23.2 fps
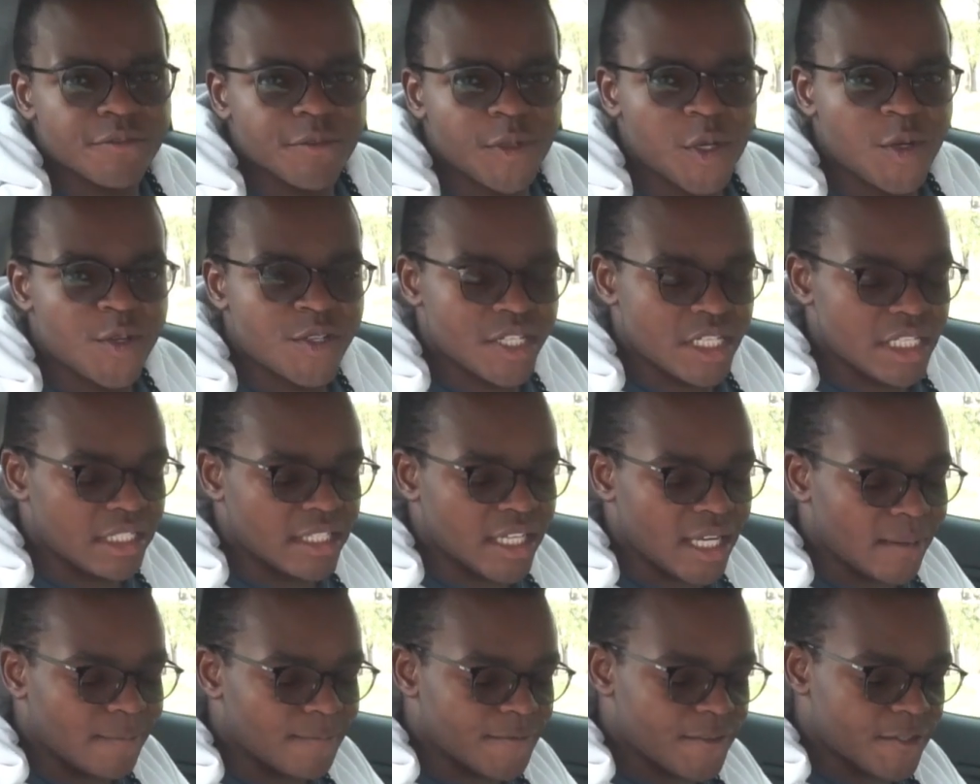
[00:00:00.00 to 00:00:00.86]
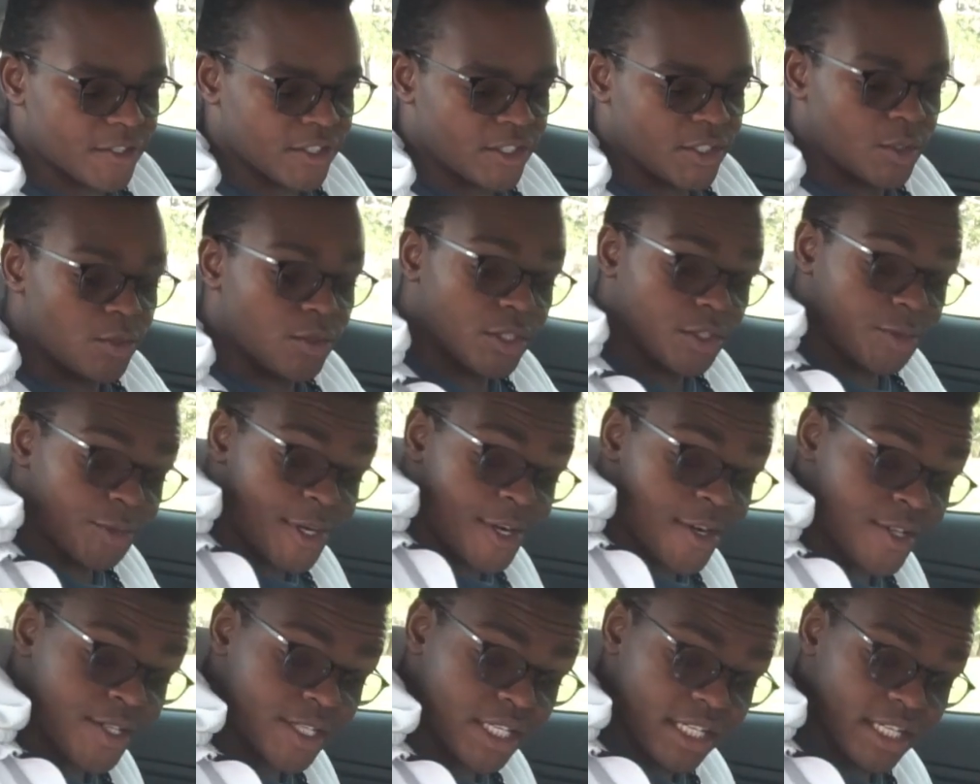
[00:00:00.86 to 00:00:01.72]
of rear seat comfort though, the
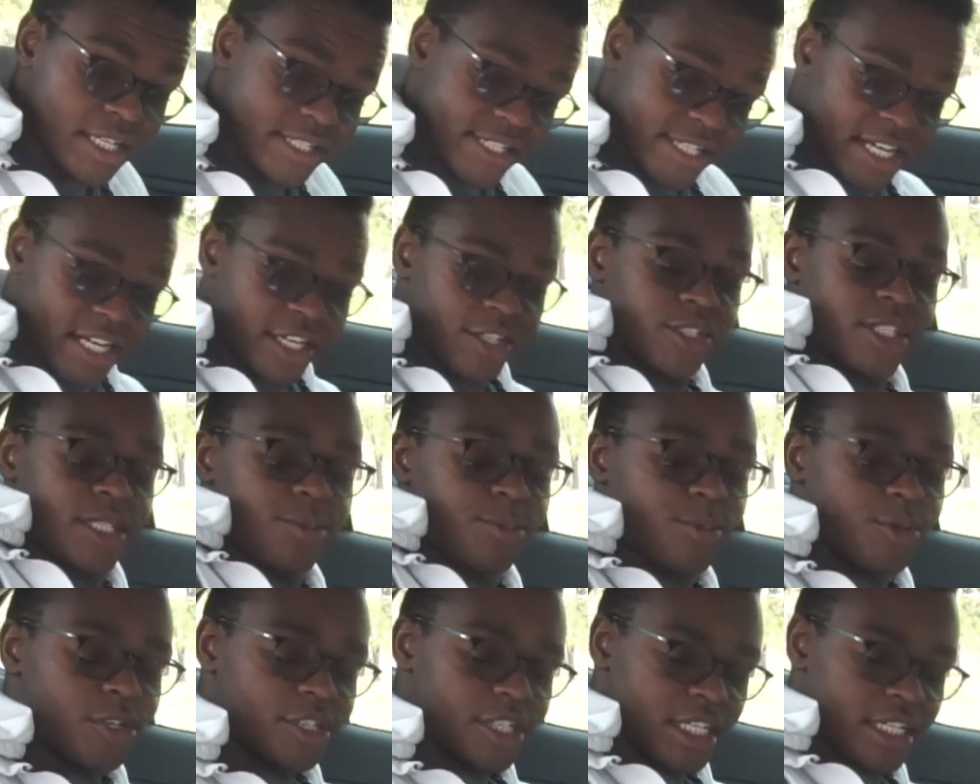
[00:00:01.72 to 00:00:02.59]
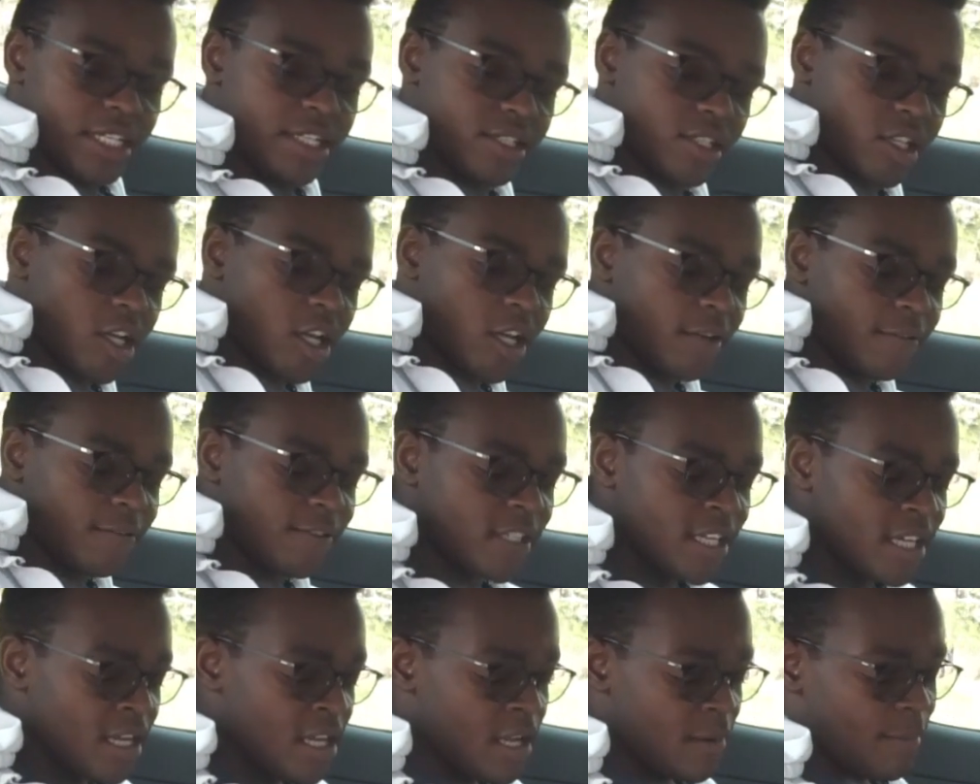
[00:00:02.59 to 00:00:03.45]
rear seat is actually pretty
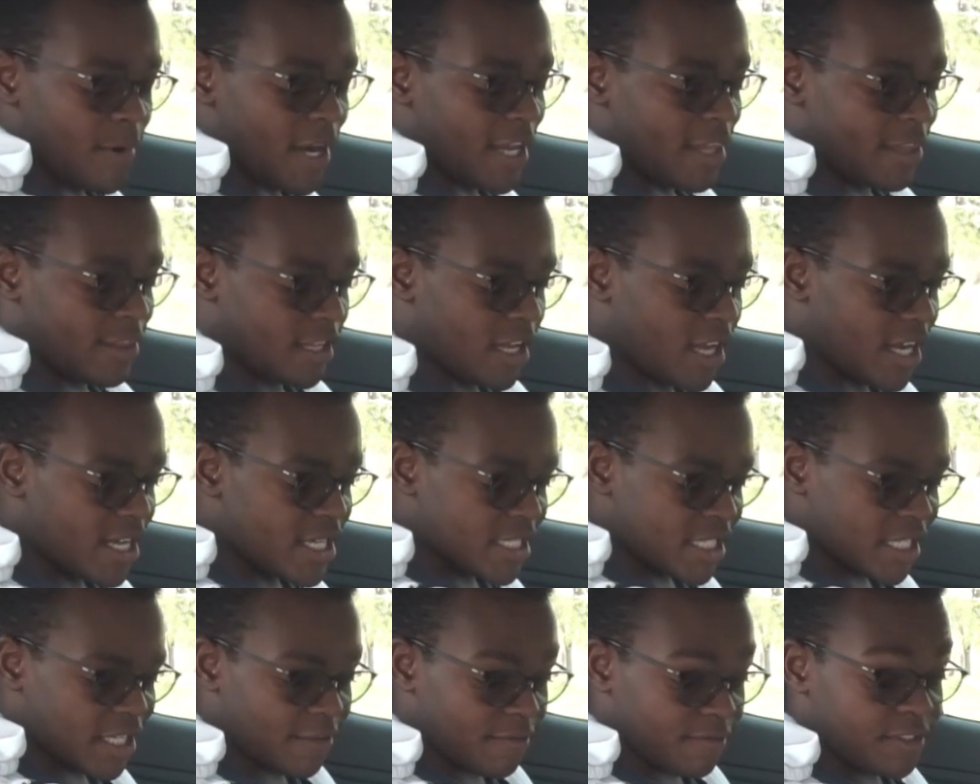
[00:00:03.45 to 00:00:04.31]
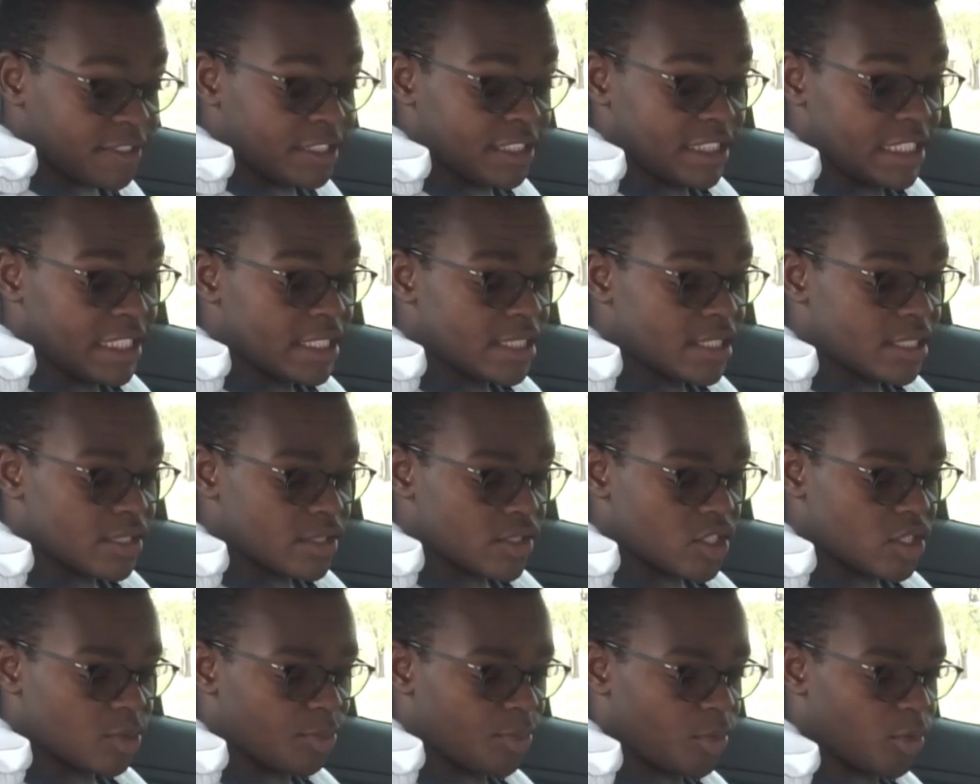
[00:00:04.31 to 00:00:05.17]
soft. My thighs have
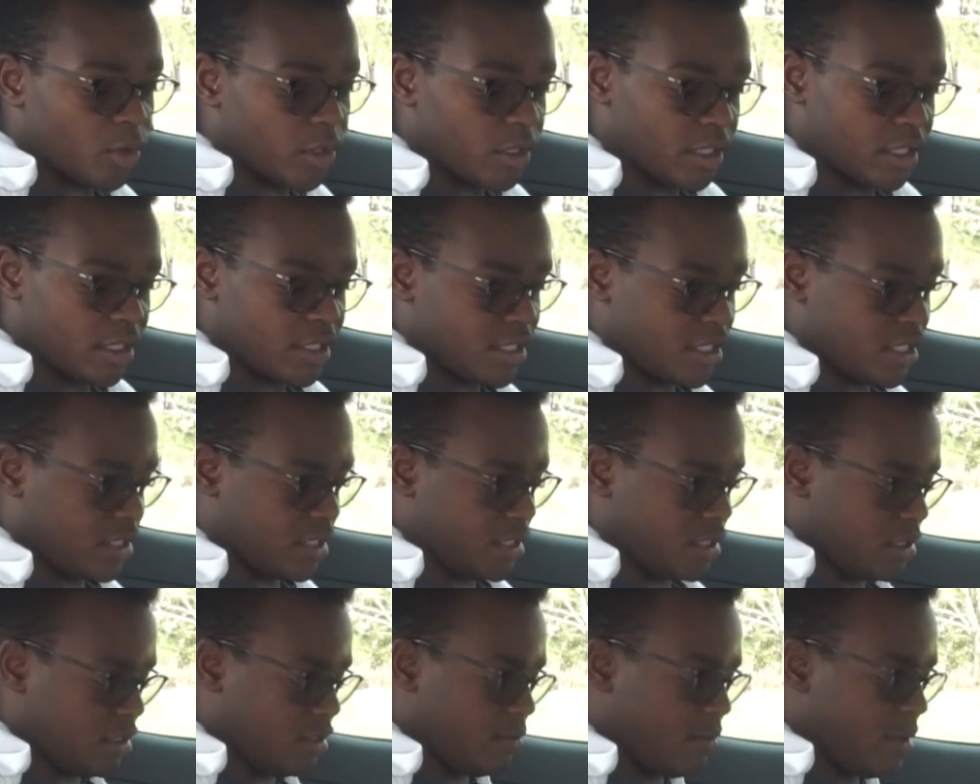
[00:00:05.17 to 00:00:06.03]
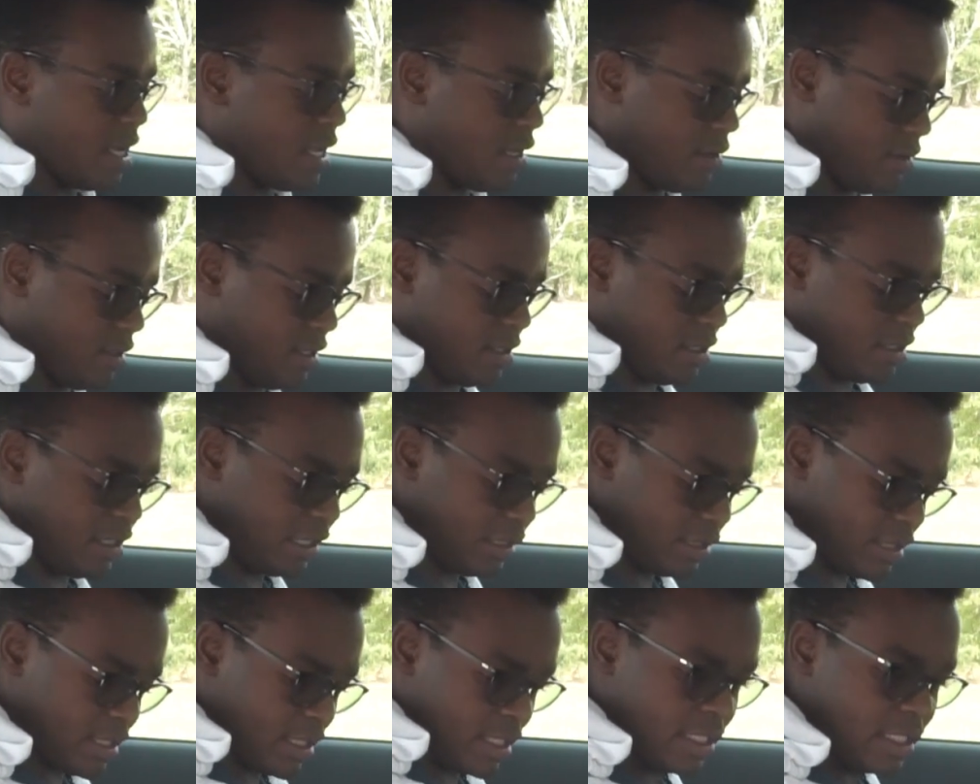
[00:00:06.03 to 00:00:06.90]
decent support because, you know, they're
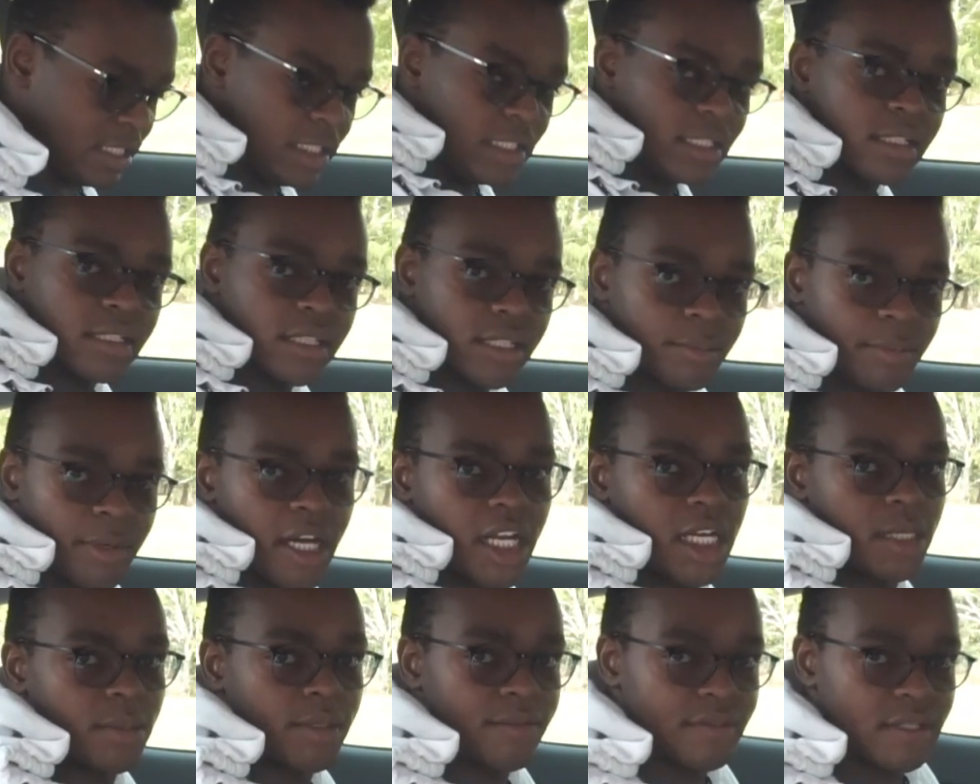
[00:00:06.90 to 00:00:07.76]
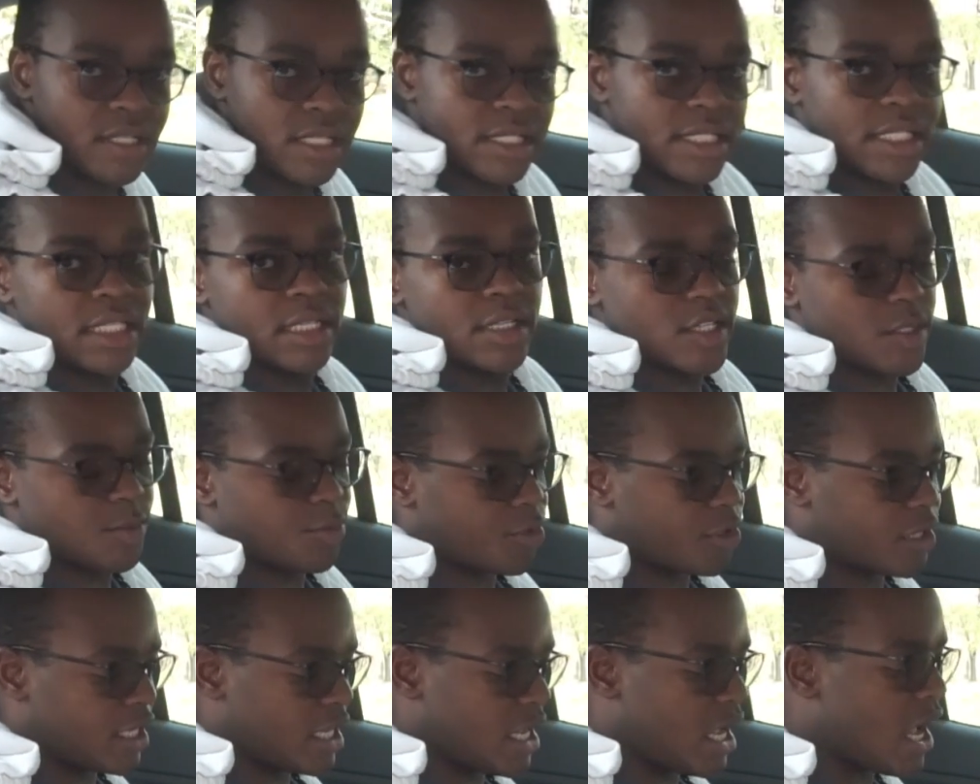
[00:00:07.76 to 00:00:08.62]
like the seat at the bottom of the seat is
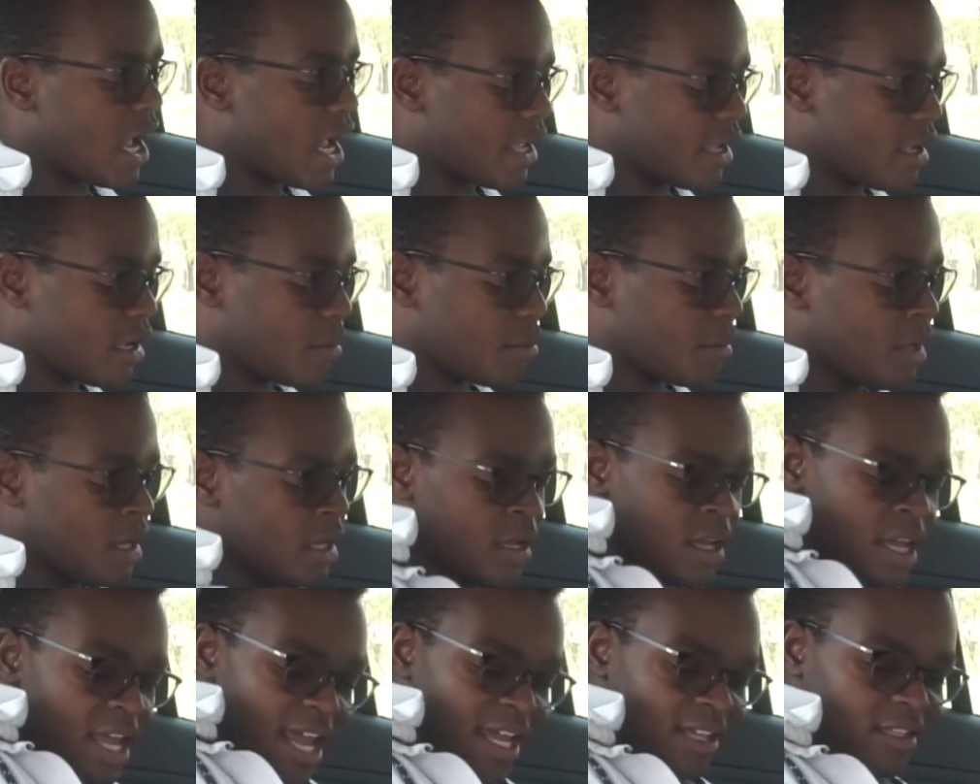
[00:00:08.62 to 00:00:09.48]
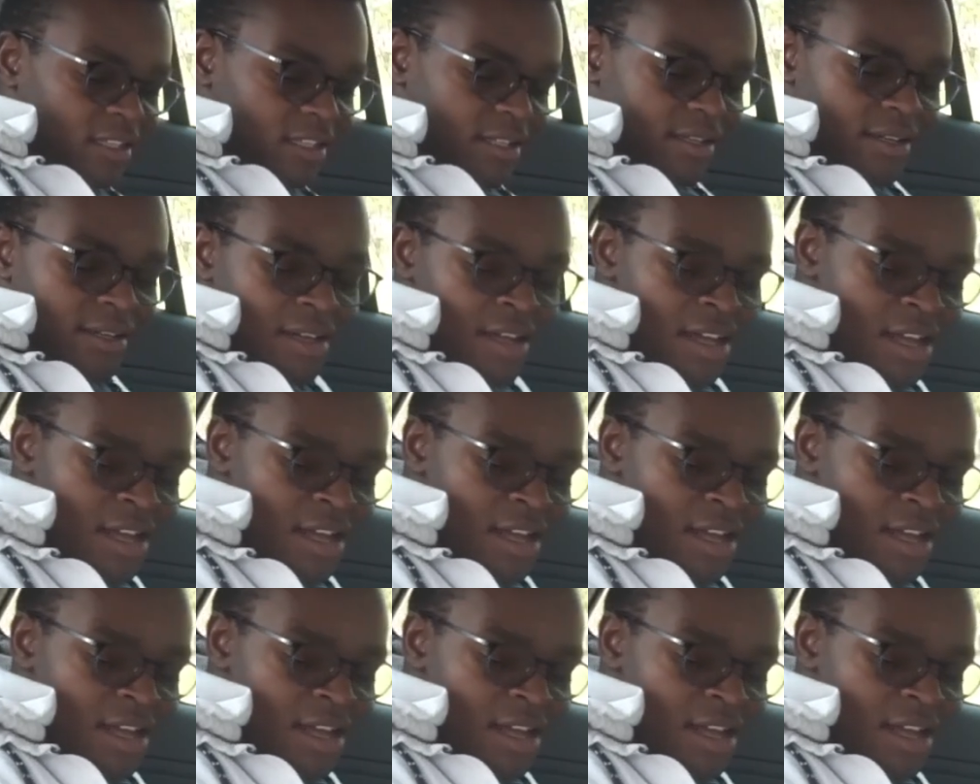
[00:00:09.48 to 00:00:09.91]
pretty high up, and they're